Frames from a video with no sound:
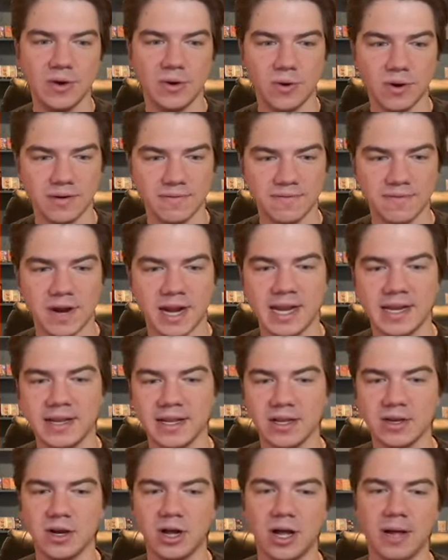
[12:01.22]
or
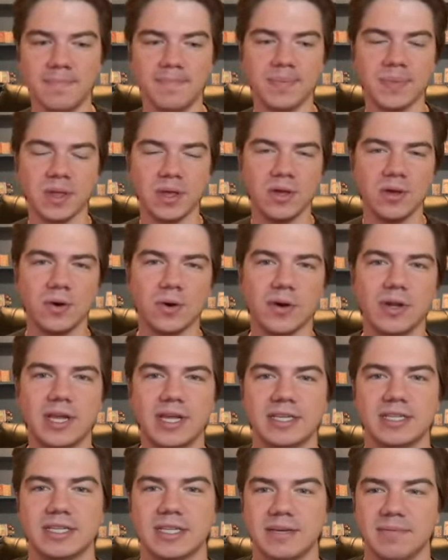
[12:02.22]
frightening calm, or you
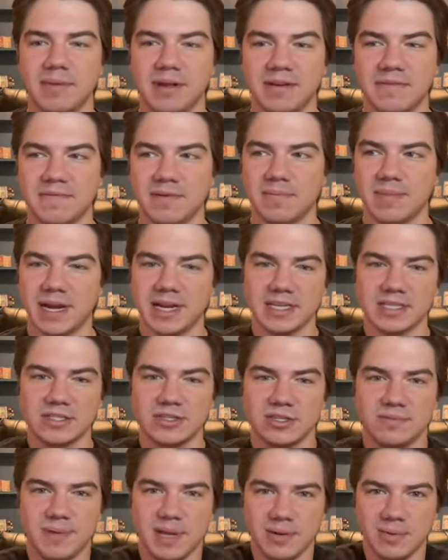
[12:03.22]
can just commit it for minus
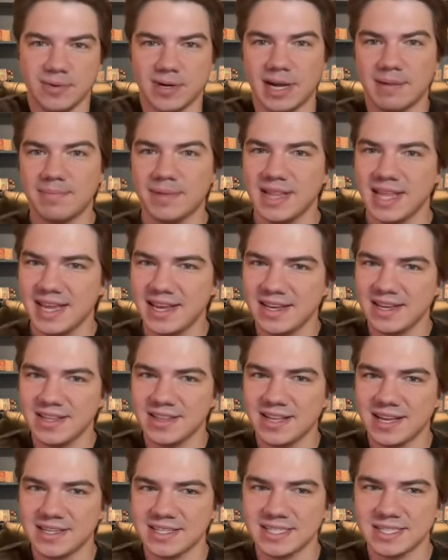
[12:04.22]
two speed. We're not playing a
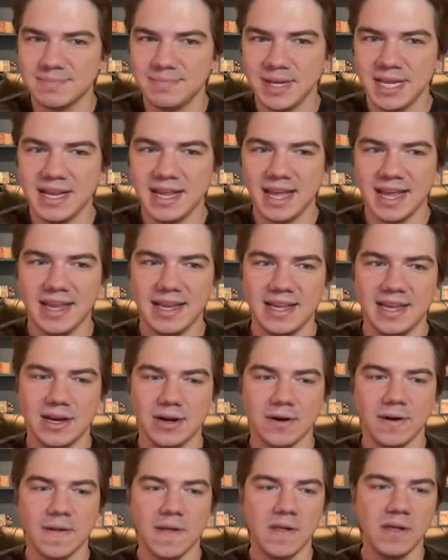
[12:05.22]
lot of speed hate
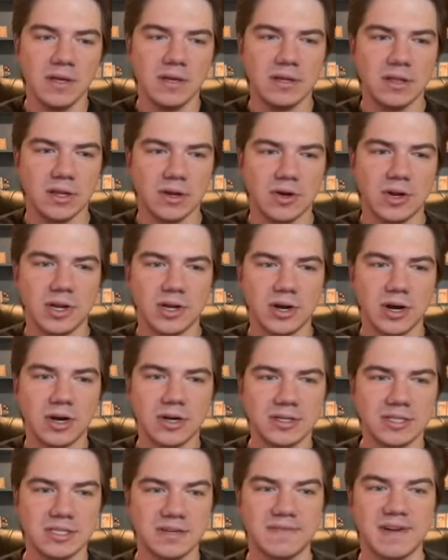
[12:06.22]
here. Learning to
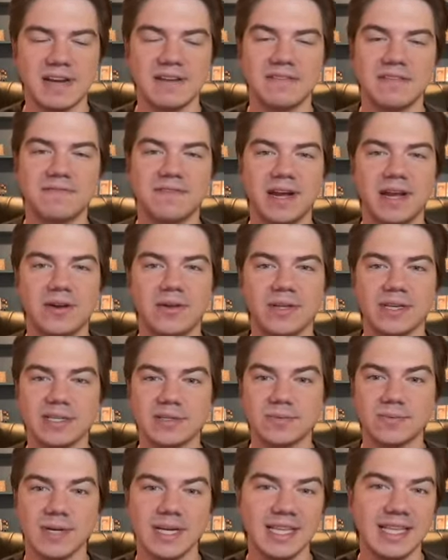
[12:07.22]
harden, surviving the final
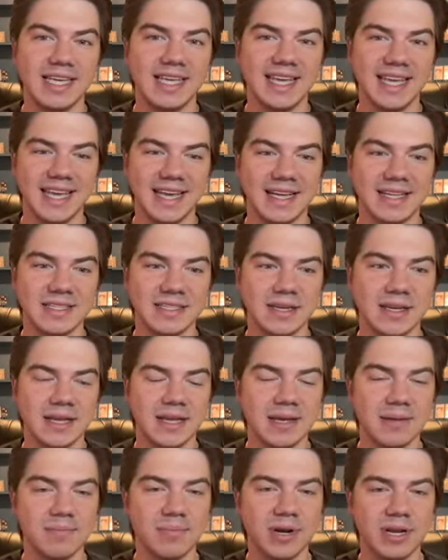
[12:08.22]
is really it.
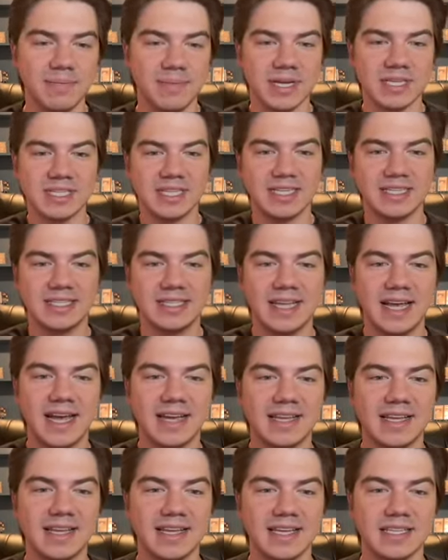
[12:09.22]
Pretty much this
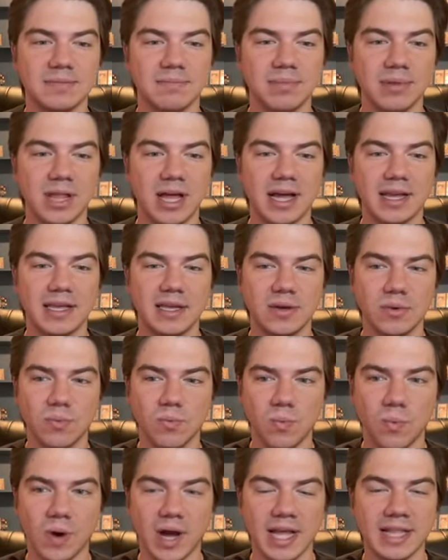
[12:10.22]
deck is
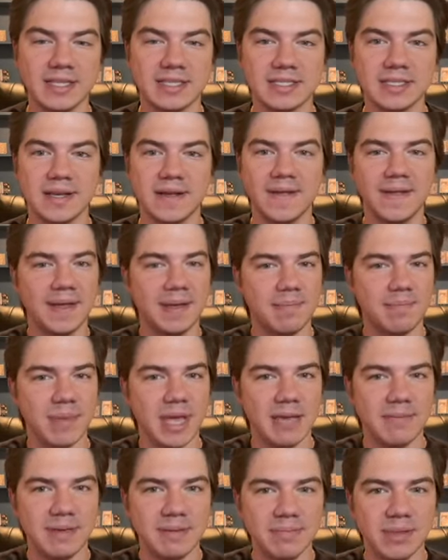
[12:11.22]
blocking once,
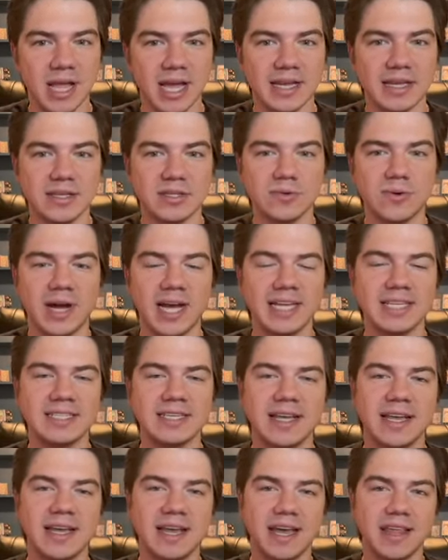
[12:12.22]
maybe blocking
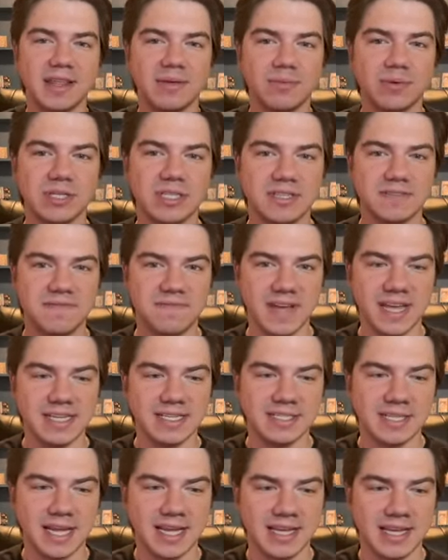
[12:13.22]
twice, and then we're just
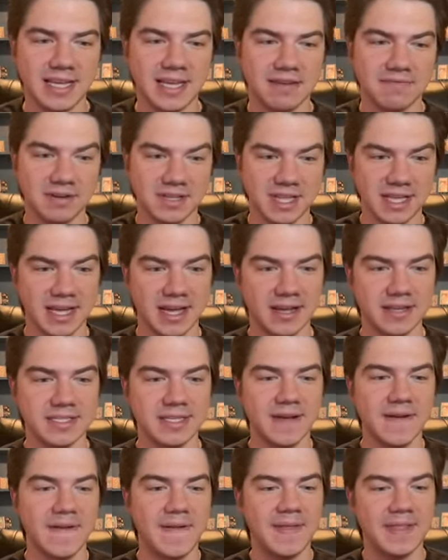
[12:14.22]
face tanking everything
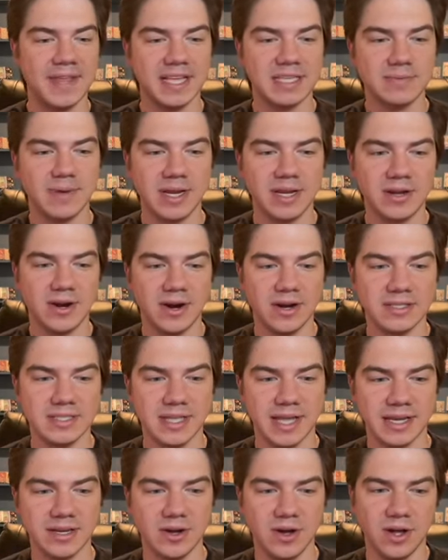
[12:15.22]
else. That's why
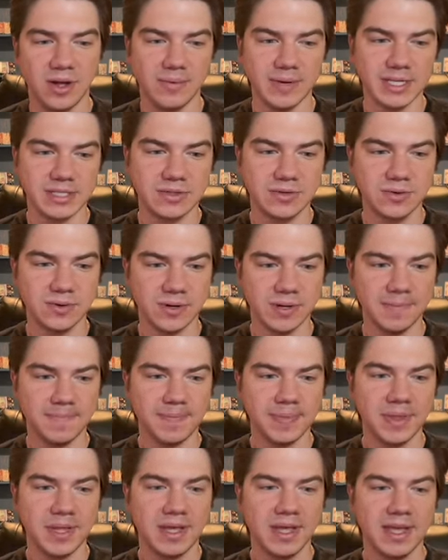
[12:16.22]
cards like Always
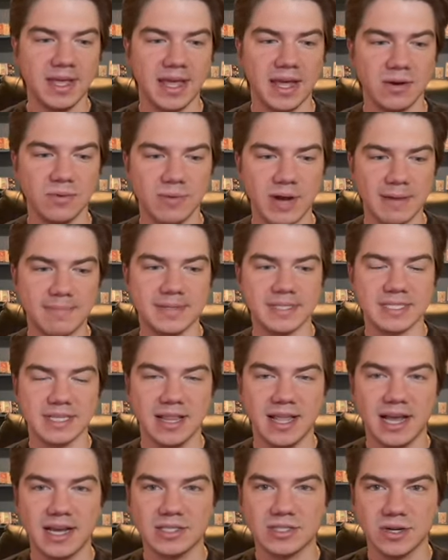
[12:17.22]
Cool and Weapons
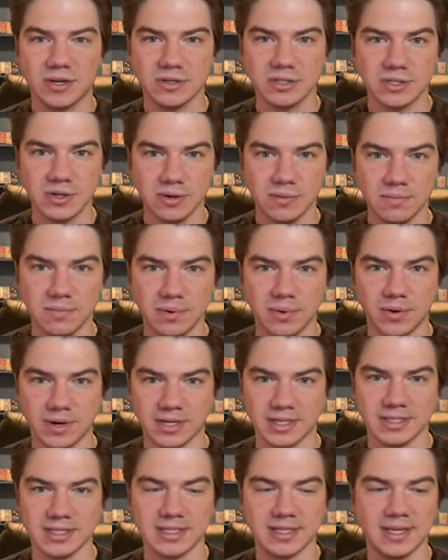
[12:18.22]
Clash are so
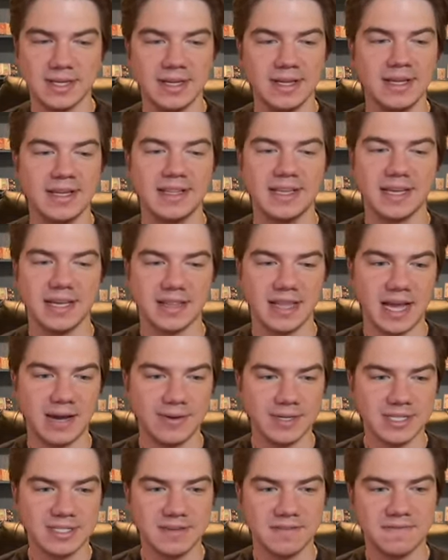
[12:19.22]
important. They
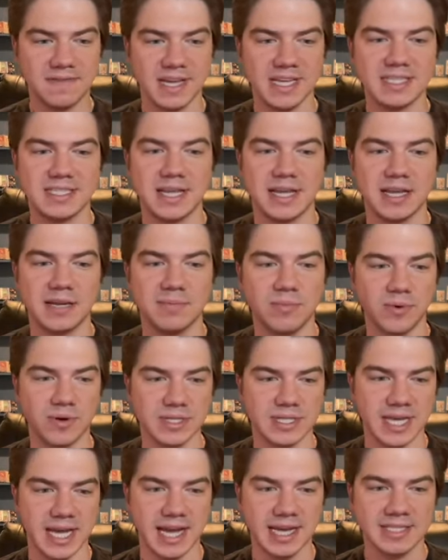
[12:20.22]
allow us to face tank more
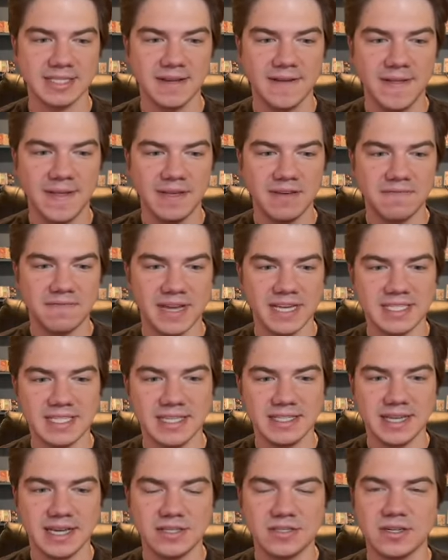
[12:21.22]
attacks.
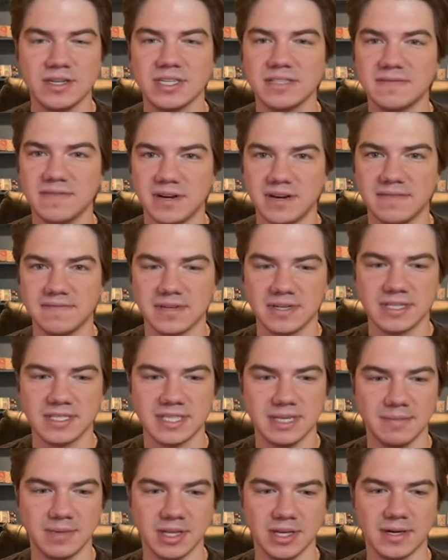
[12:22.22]
Facing danger is very, very
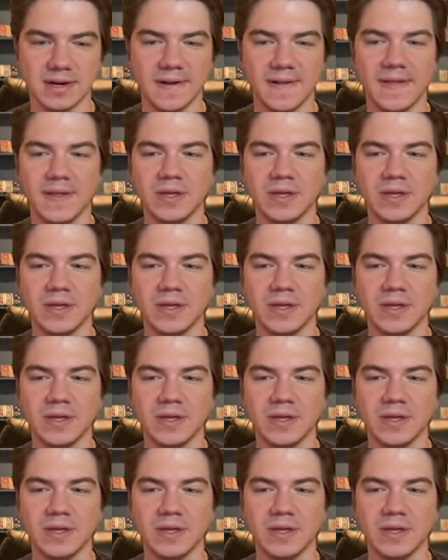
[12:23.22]
similar.